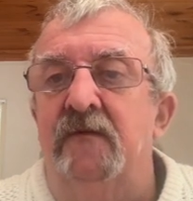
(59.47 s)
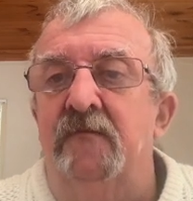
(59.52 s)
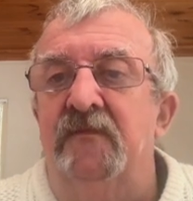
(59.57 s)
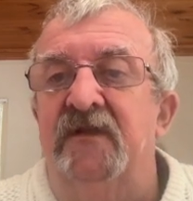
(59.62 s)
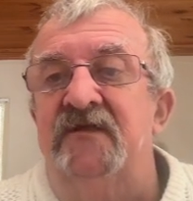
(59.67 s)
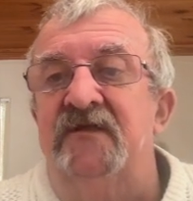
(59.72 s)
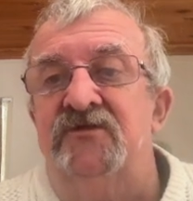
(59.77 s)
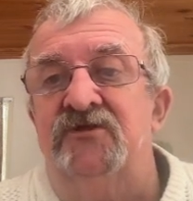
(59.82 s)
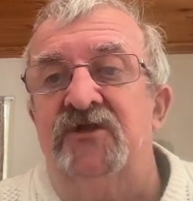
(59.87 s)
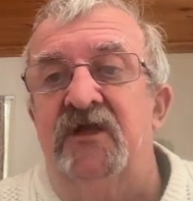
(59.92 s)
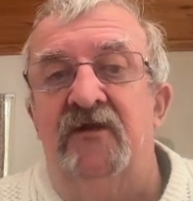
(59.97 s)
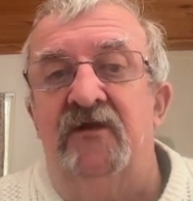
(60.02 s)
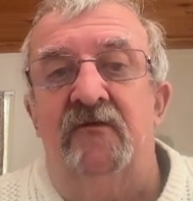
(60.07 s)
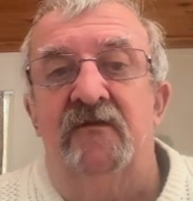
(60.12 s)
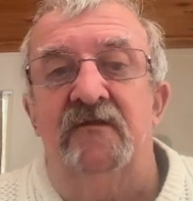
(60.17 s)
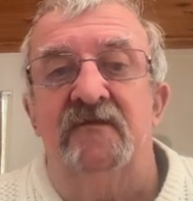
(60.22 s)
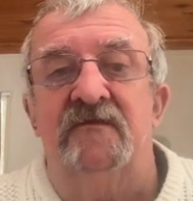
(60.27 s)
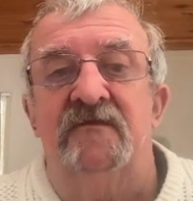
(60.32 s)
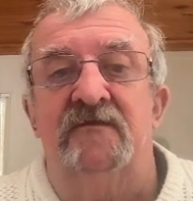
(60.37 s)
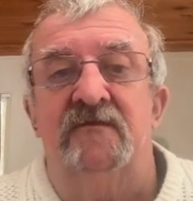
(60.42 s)
Please share a
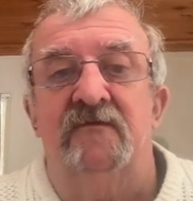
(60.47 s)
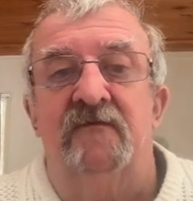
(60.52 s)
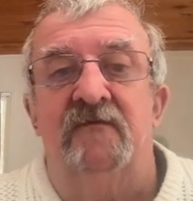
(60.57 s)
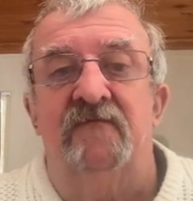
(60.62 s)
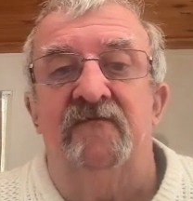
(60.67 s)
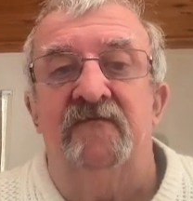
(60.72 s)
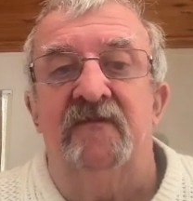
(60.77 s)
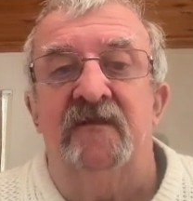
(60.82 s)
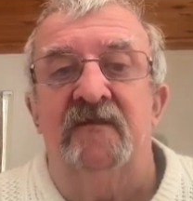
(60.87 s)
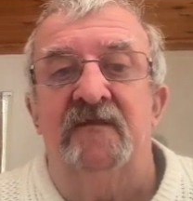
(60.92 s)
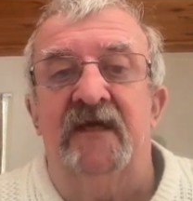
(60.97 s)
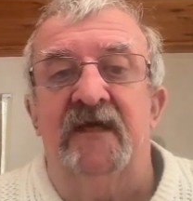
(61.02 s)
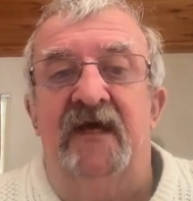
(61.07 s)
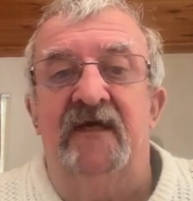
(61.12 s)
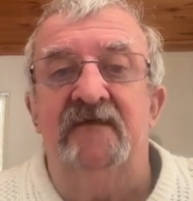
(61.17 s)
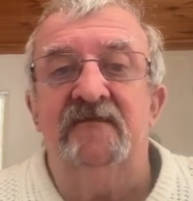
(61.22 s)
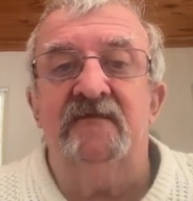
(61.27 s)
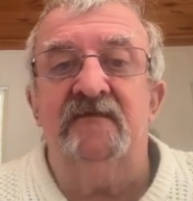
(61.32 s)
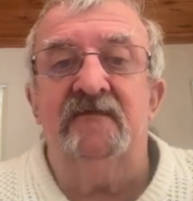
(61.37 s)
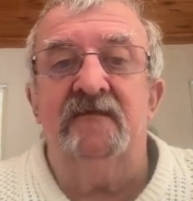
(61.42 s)
list of the
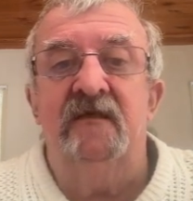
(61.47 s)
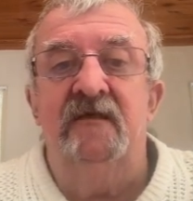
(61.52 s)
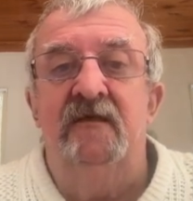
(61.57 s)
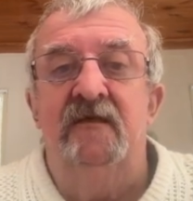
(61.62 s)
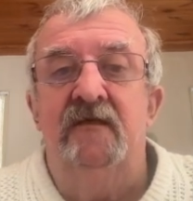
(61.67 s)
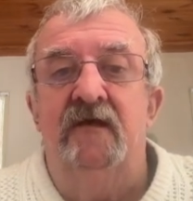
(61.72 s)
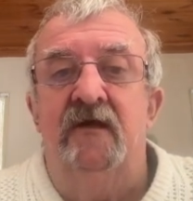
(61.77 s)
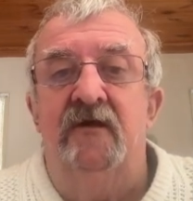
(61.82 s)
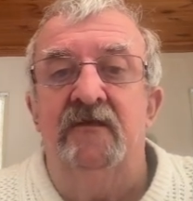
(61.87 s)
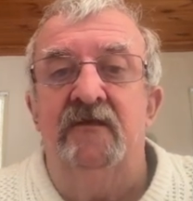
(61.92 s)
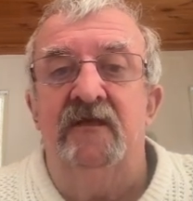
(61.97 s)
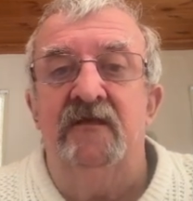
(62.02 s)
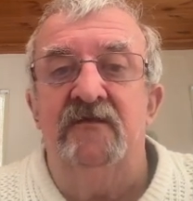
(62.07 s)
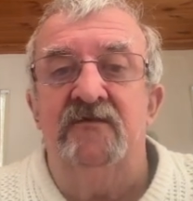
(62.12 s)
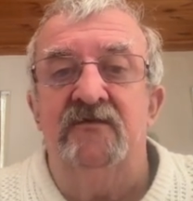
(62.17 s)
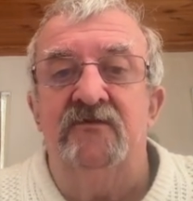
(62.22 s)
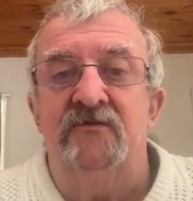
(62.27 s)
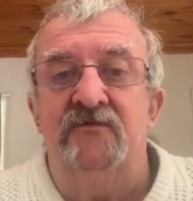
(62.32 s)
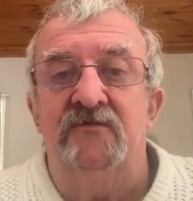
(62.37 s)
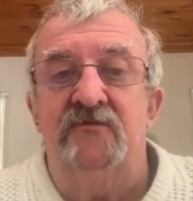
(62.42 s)
tasks I need
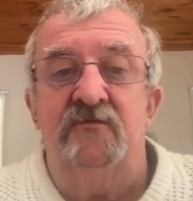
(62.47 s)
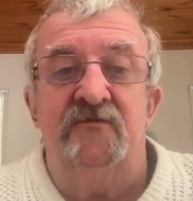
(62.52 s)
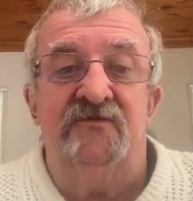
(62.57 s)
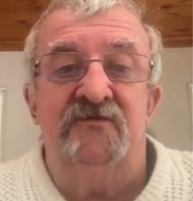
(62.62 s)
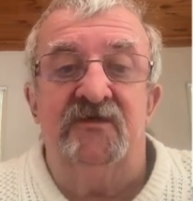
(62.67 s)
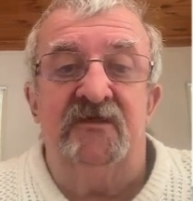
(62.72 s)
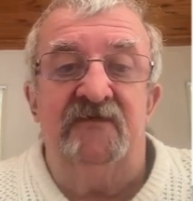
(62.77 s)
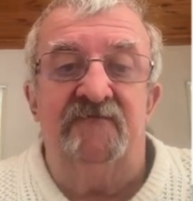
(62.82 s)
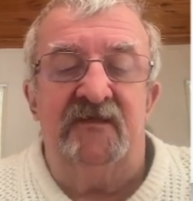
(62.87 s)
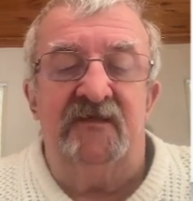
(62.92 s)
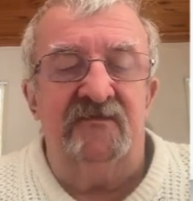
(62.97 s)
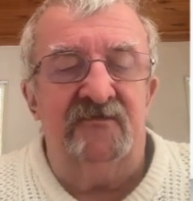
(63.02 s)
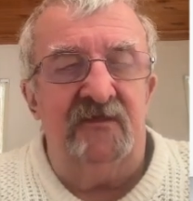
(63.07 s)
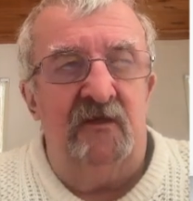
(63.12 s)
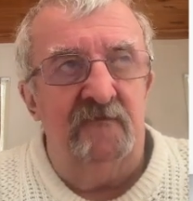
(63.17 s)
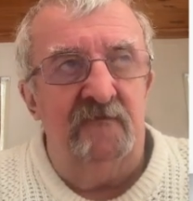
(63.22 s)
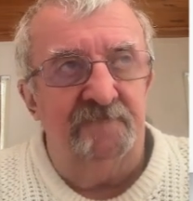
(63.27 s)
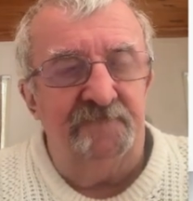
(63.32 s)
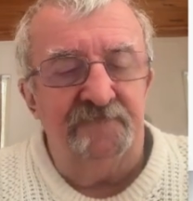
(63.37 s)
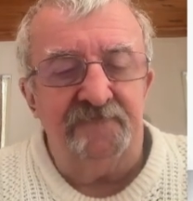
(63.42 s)
to do to achieve it.
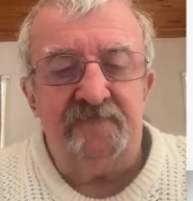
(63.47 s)
So